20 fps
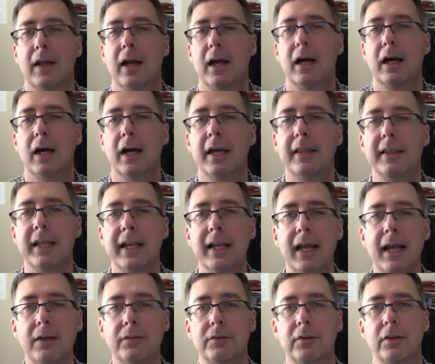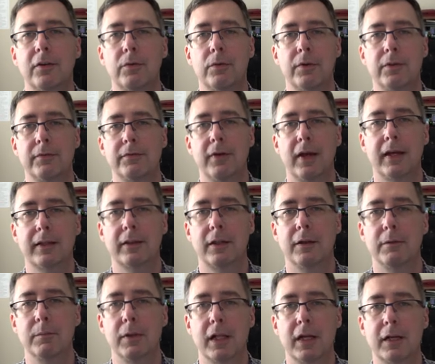Uh, and that has to do with the fact
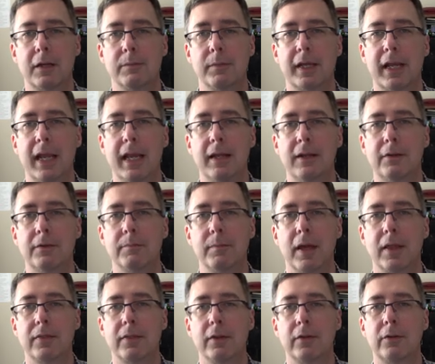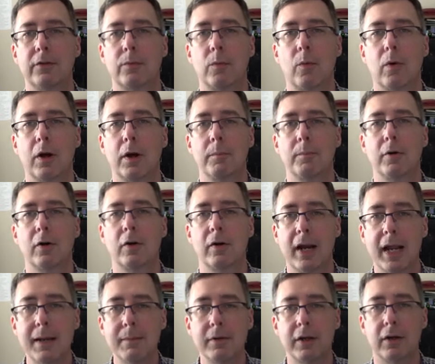that molecular mechanics methods were
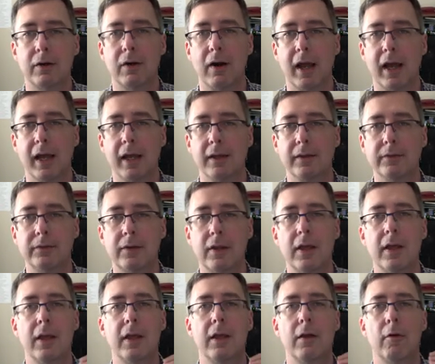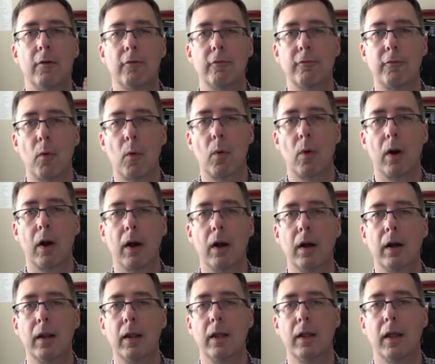parameterized
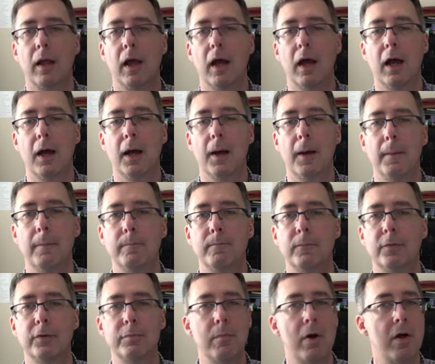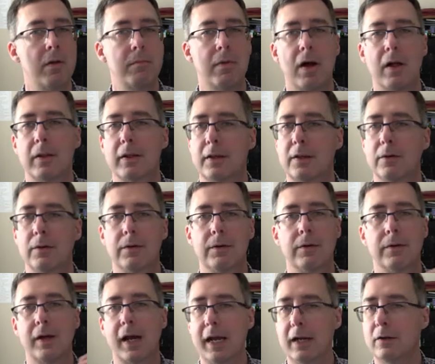for um, small
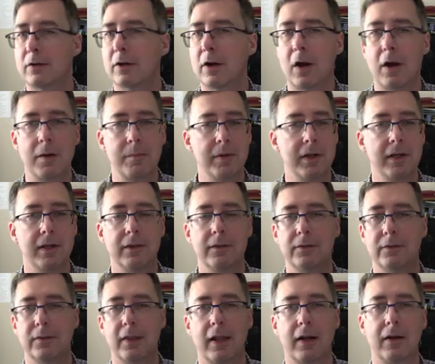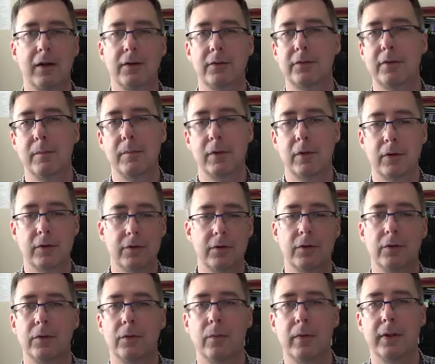molecule hydrocarbons that are similar
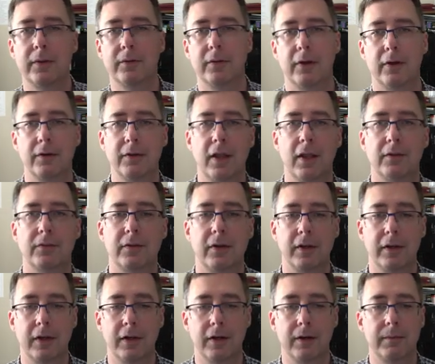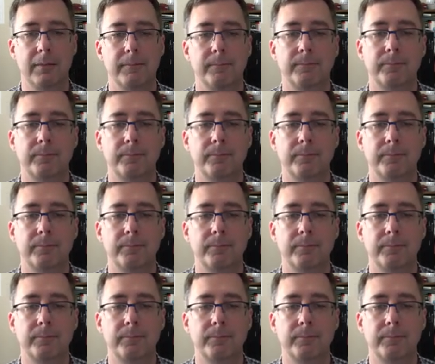to the ones that are tested here.